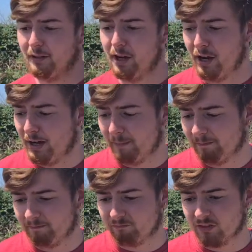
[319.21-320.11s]
Um,
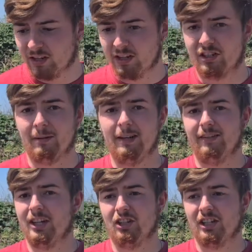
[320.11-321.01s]
I mean, similar
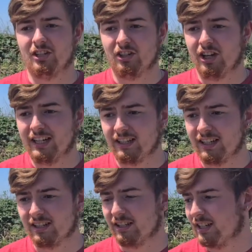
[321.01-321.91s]
engine
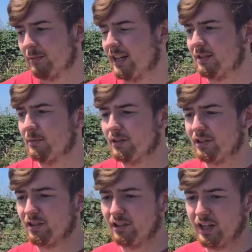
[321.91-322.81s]
sizes and displacements,
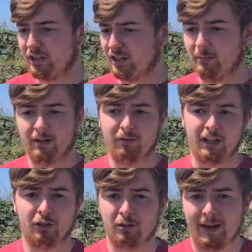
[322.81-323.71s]
uh, yeah. similar
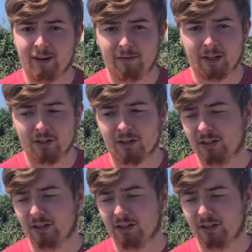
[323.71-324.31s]
brake horsepower figures.